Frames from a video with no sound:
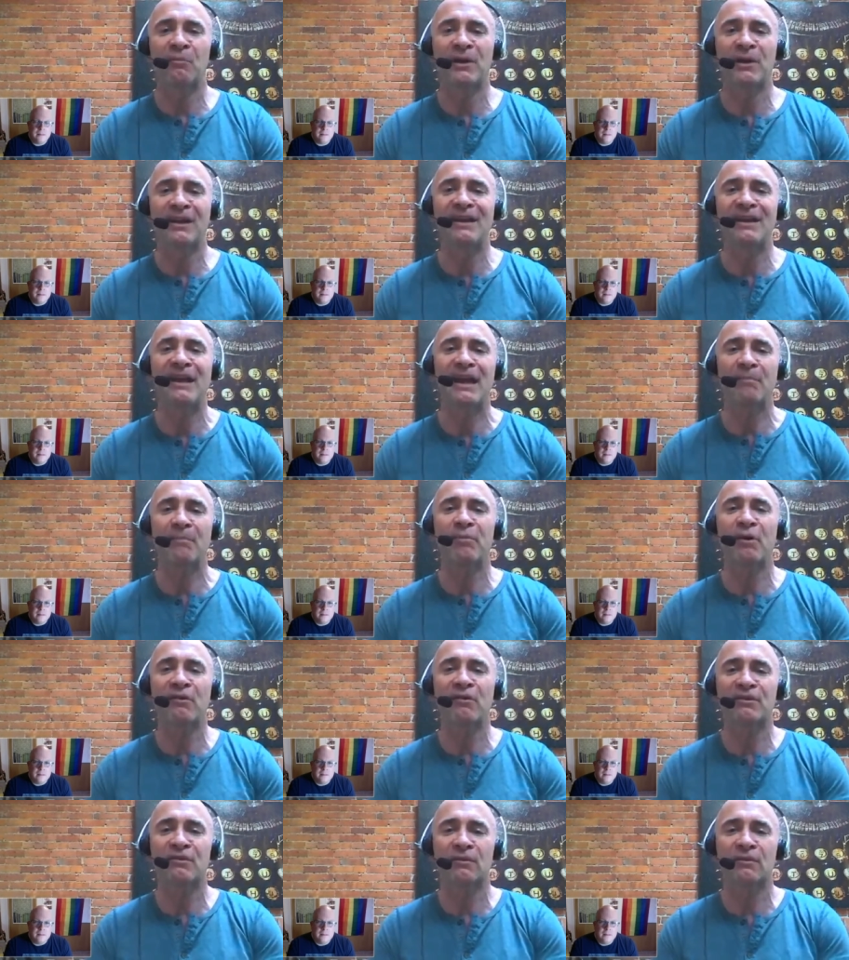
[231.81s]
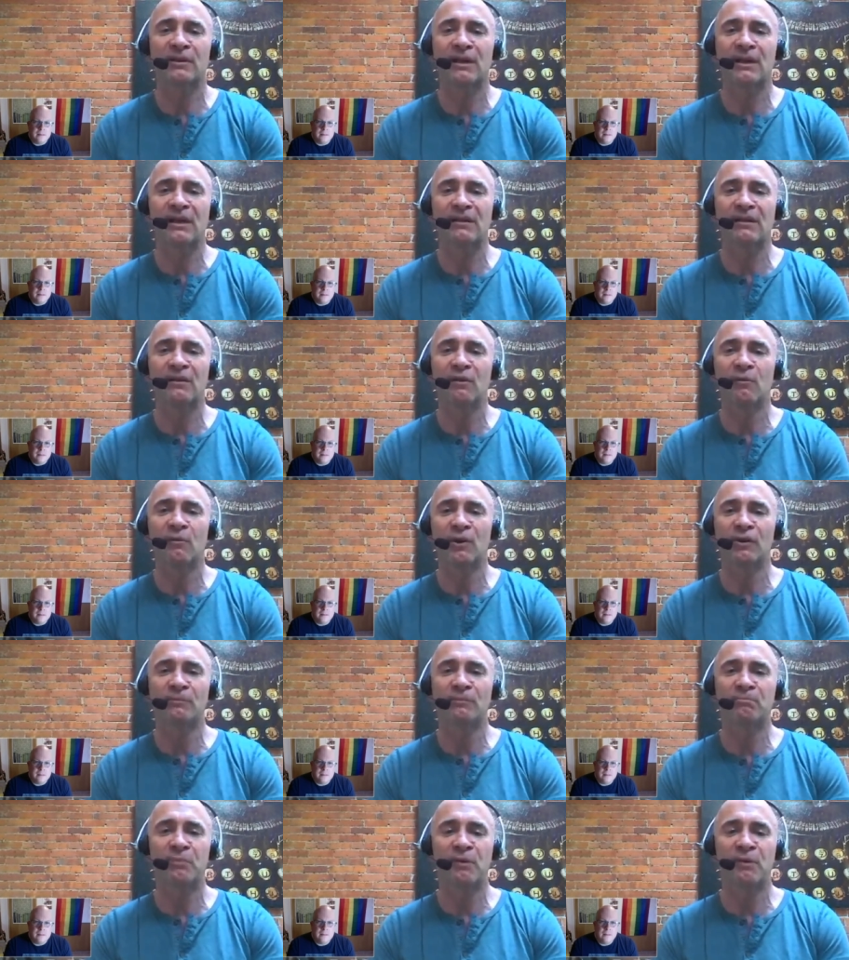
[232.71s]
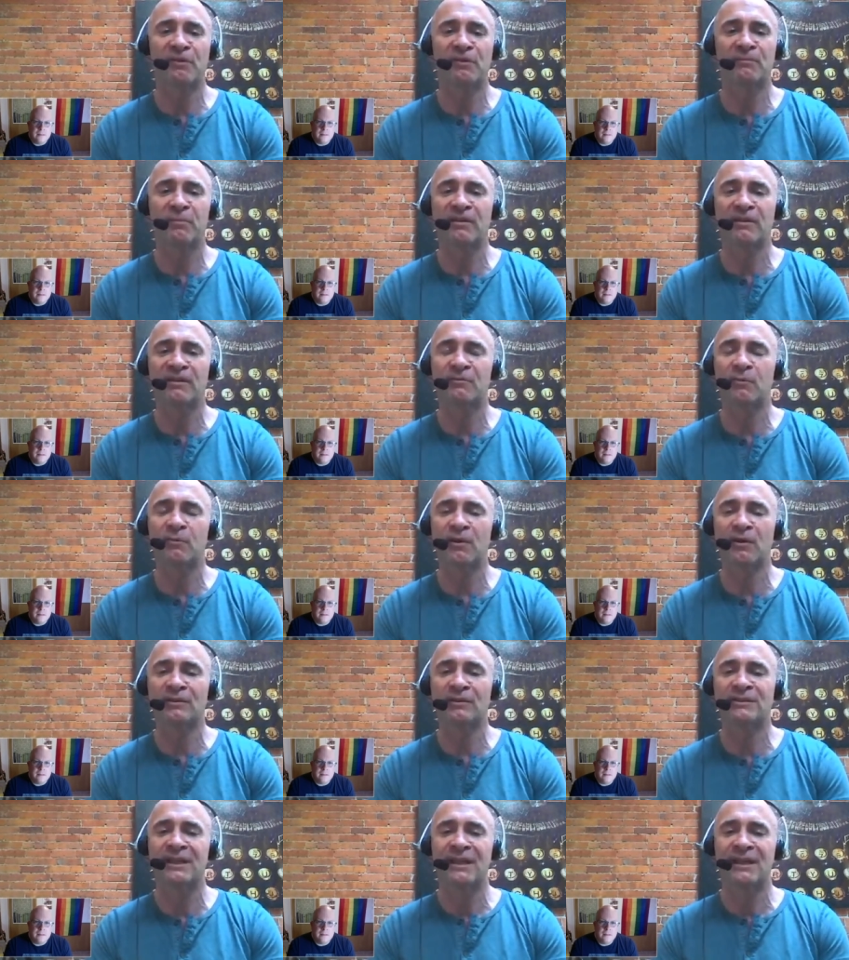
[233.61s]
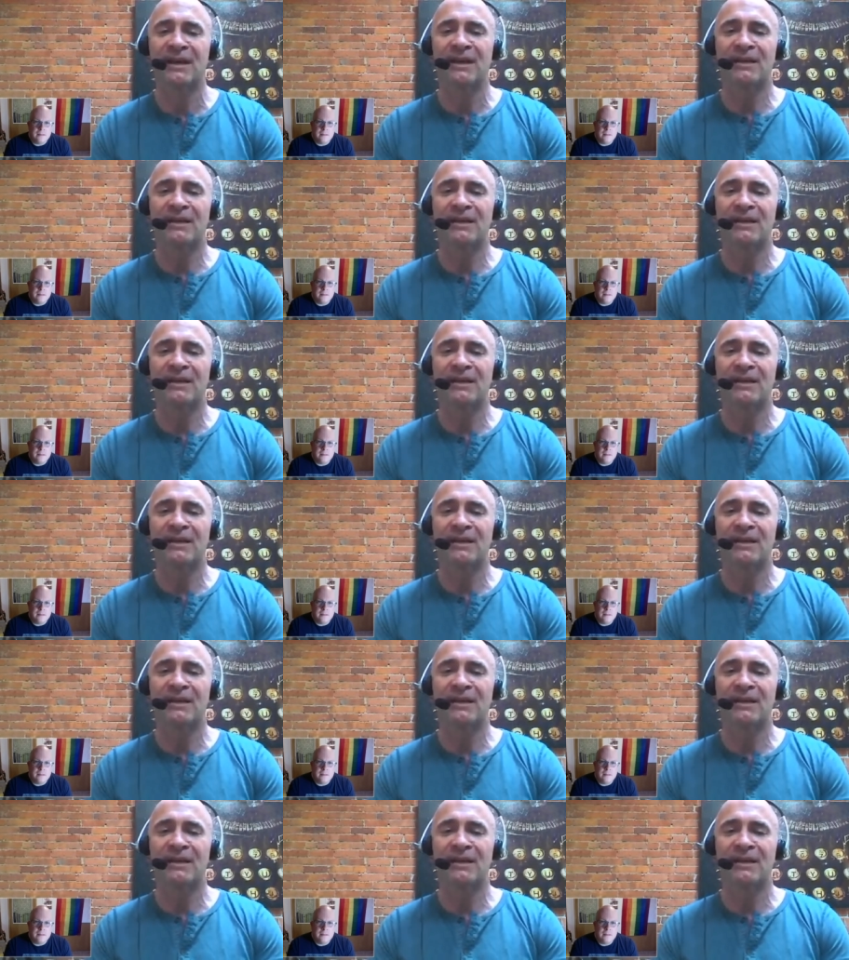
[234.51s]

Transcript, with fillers: but in a post-Orlando world, post-Pulse world,